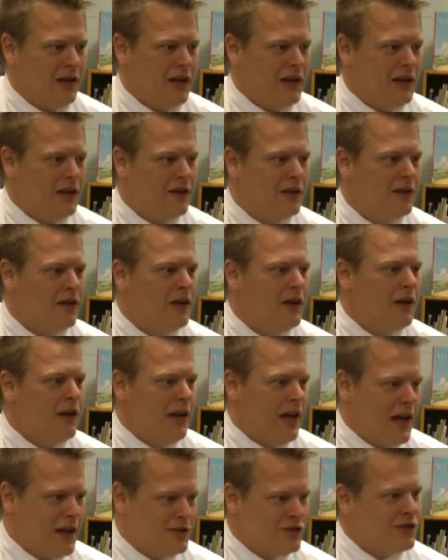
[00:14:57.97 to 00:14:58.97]
in
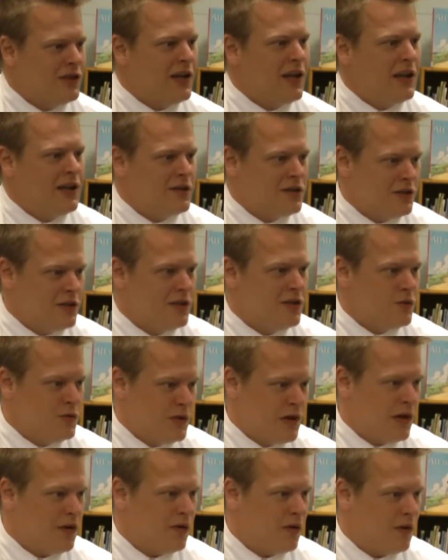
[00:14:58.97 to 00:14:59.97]
education in
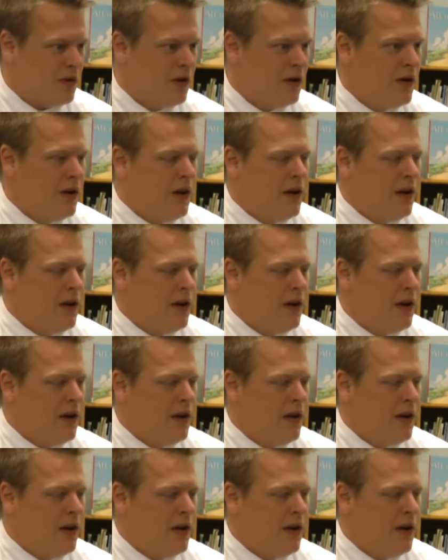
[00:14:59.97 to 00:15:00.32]
general.